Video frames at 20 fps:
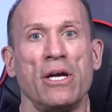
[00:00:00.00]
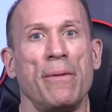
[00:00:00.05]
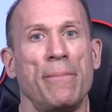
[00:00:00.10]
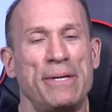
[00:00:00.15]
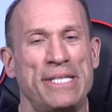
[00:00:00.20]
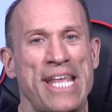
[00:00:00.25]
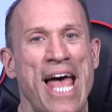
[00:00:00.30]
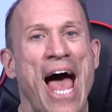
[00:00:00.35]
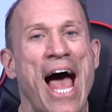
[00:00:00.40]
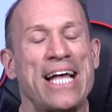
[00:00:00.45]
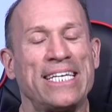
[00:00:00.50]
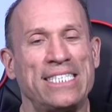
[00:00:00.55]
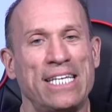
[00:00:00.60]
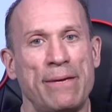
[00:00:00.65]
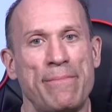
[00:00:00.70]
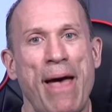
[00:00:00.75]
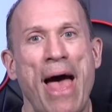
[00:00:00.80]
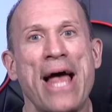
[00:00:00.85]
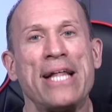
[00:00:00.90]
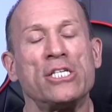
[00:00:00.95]

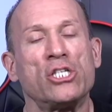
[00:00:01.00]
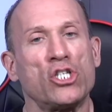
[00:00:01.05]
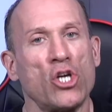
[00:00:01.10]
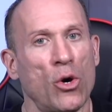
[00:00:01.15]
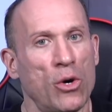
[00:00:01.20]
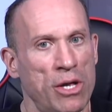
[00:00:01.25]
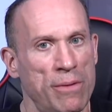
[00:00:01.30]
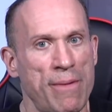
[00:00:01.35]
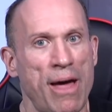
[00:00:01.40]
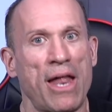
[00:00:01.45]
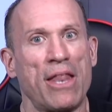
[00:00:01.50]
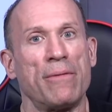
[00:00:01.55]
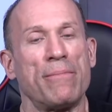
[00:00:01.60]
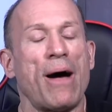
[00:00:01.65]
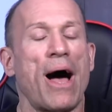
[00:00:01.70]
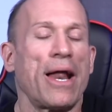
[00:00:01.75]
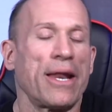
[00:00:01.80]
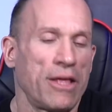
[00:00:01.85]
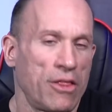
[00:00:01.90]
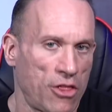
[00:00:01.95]
potassium and sodium out of the
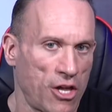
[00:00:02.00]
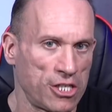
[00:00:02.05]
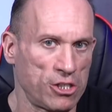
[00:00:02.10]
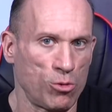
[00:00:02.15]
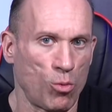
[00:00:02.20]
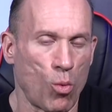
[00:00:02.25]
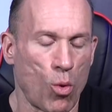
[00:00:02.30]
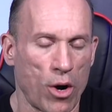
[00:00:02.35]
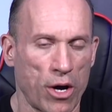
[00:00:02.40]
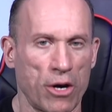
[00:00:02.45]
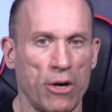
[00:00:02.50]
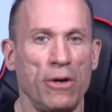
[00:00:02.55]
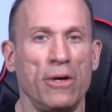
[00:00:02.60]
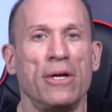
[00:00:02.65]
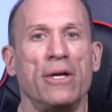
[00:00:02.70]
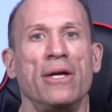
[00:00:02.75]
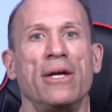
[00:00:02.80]
body and thus water.